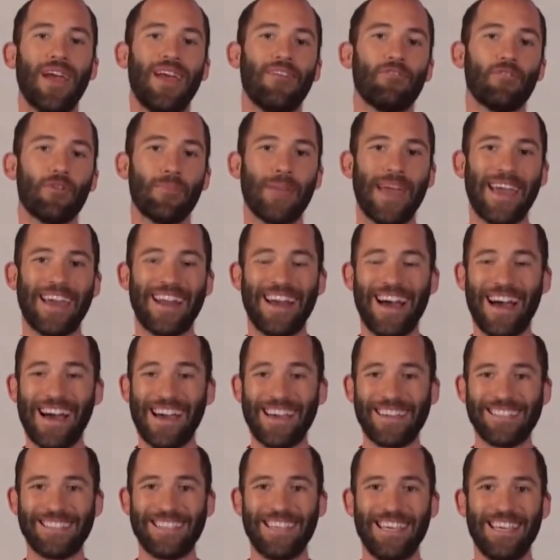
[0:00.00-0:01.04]

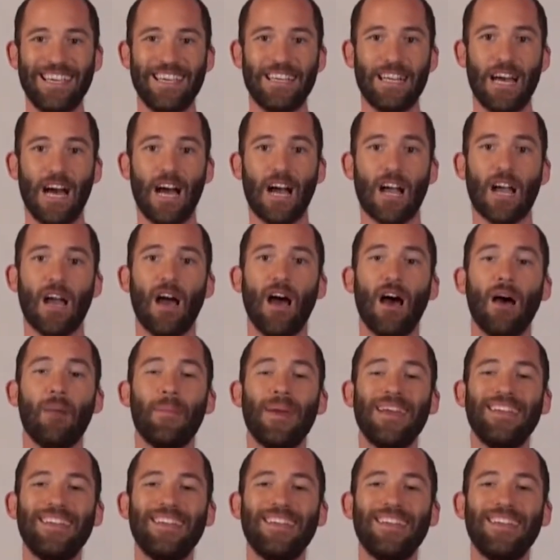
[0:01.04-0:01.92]
everymanit.com,